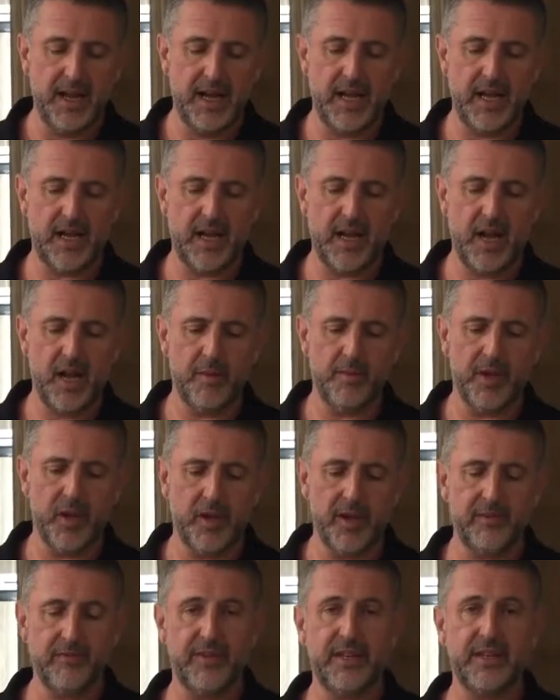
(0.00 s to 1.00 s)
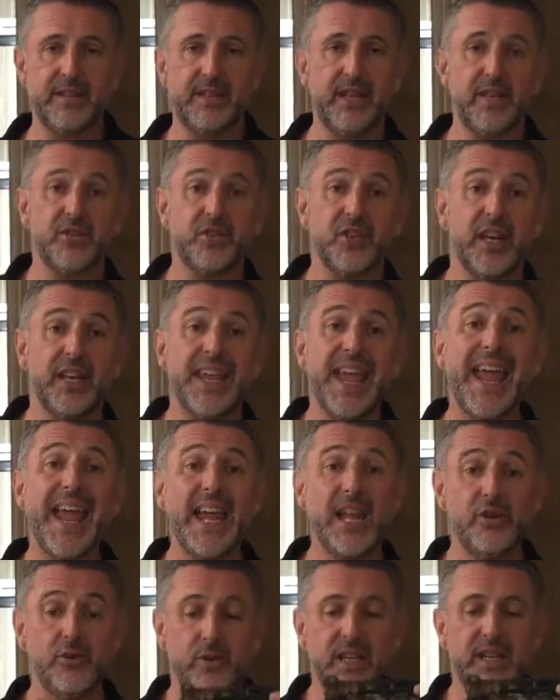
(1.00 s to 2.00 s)
Armalite invented this, and
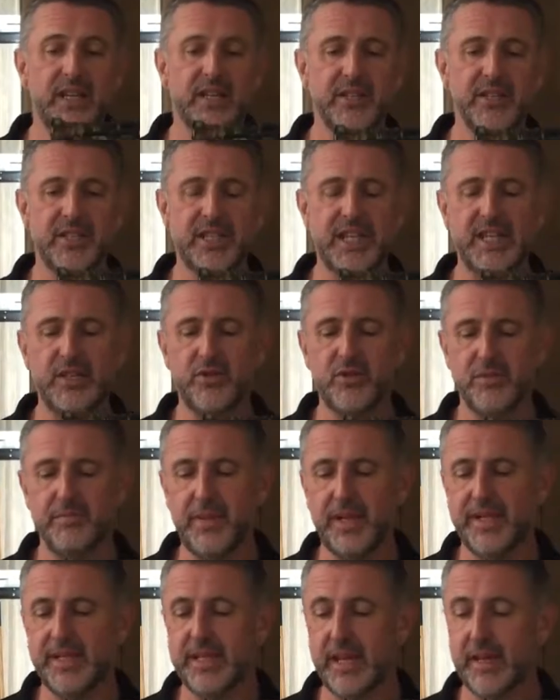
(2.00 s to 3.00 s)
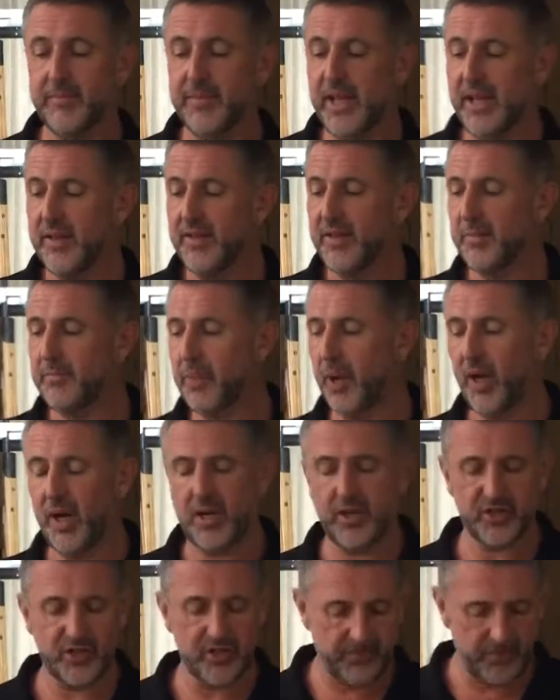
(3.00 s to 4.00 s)
Henry continued to make it. The
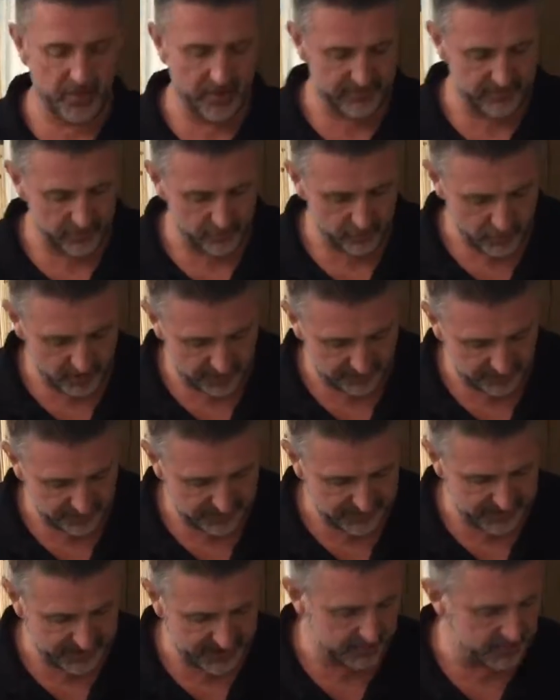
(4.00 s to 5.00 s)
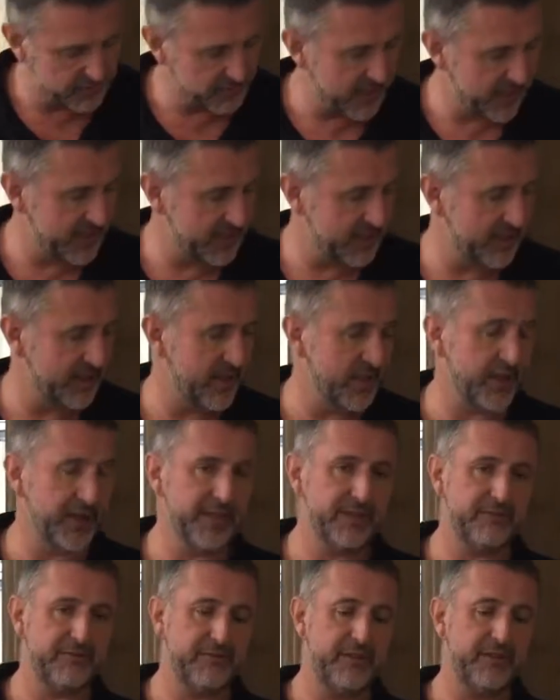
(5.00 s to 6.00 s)
pilot survival rifle, I think it was made in the
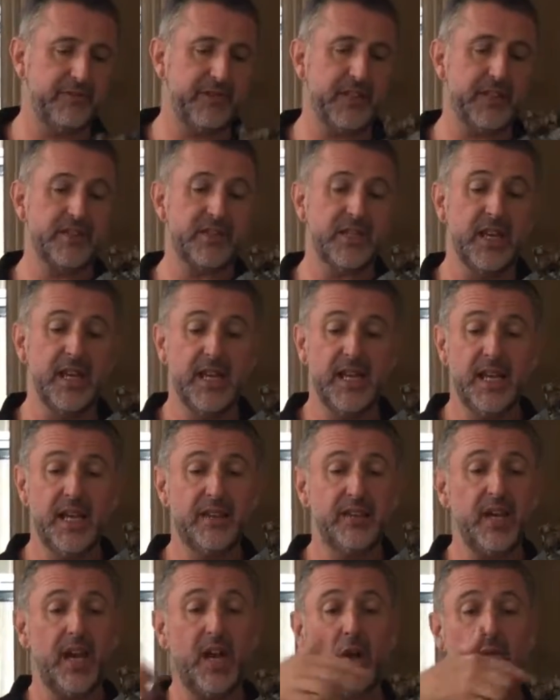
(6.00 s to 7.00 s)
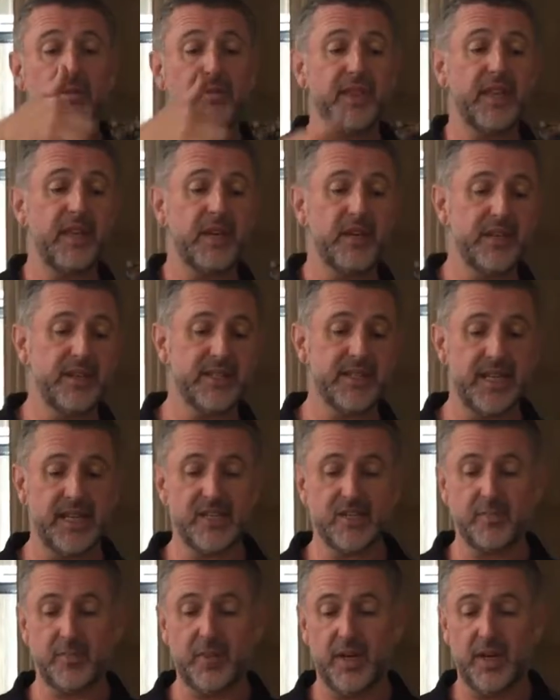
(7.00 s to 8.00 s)
1950s, and the whole thing kind of
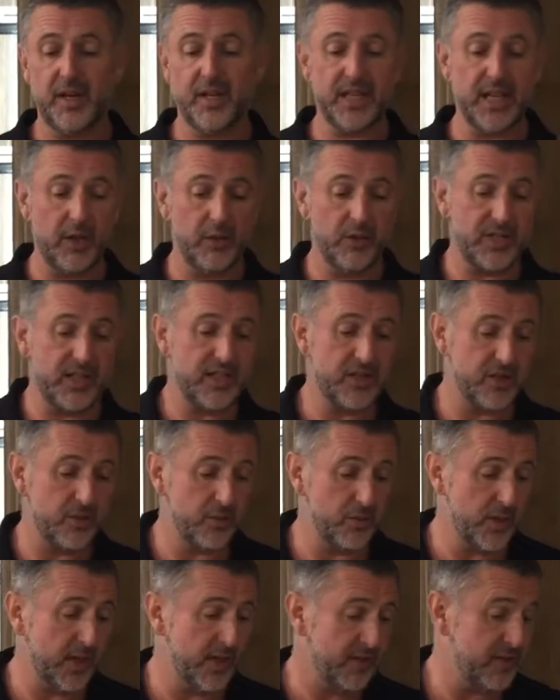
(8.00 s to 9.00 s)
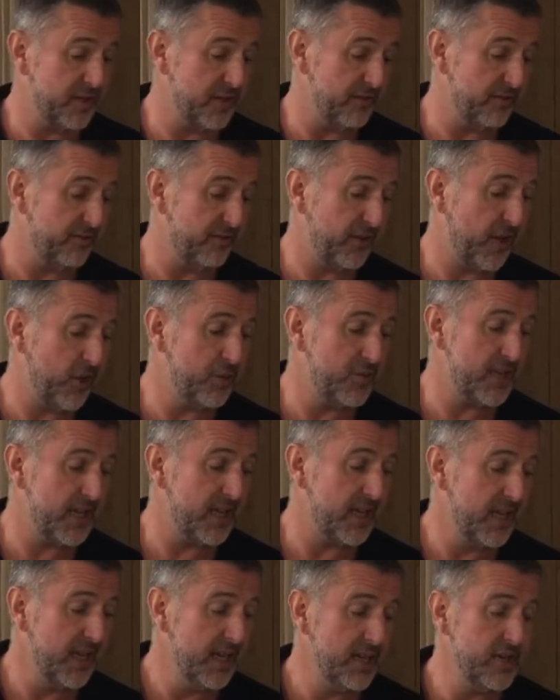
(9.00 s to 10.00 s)
takes apart and goes into to the
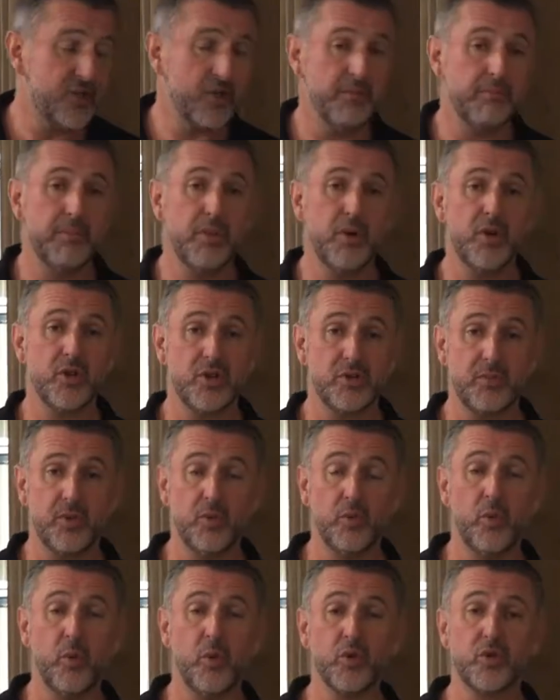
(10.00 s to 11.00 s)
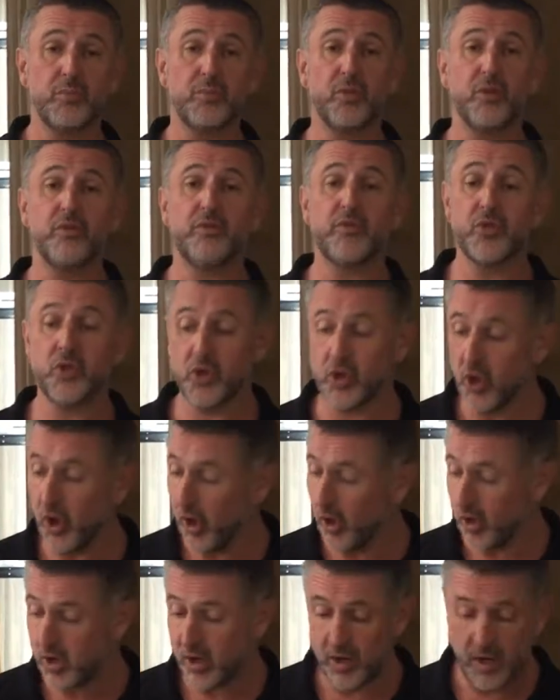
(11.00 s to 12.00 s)
floating submersible waterproof
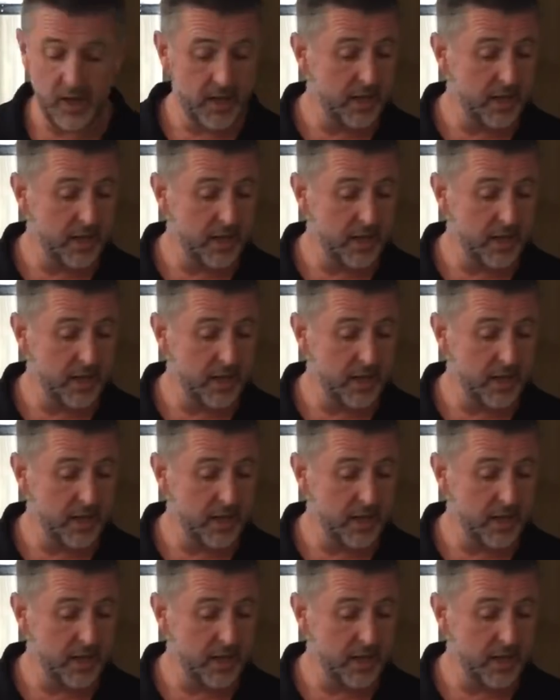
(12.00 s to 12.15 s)
stock.